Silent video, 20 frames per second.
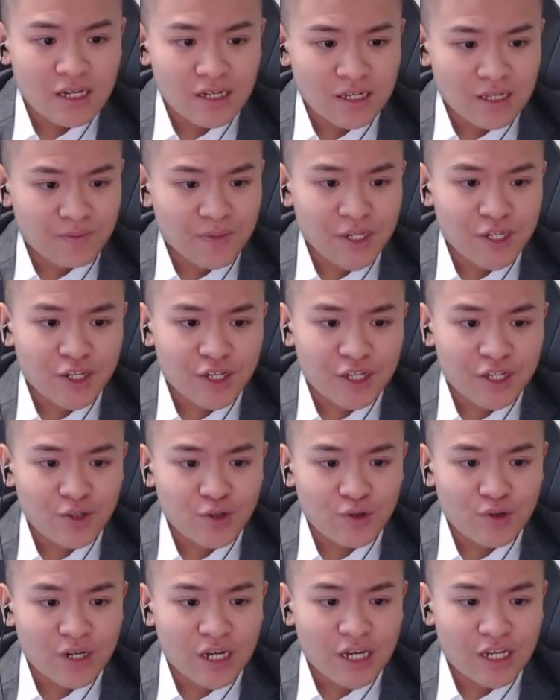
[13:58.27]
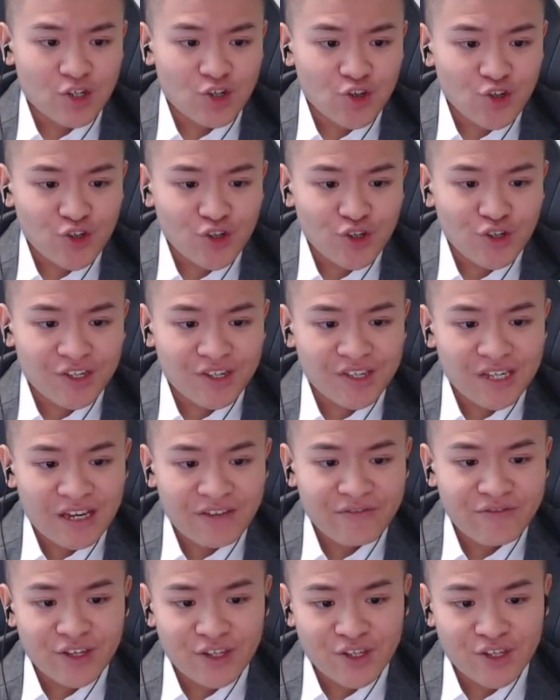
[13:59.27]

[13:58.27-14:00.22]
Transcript: is basically to ensure the safety and